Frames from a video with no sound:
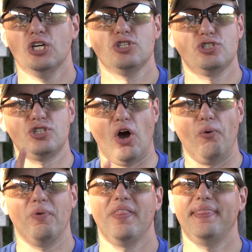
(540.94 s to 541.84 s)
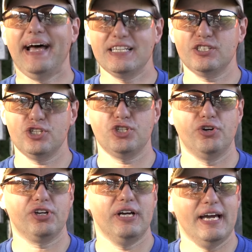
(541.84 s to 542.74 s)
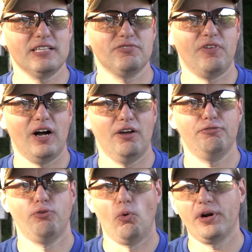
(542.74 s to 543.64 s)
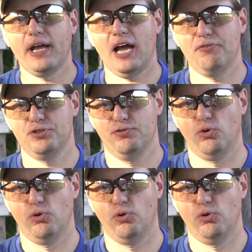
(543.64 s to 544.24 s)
So that's the Styrka S5 4.5 to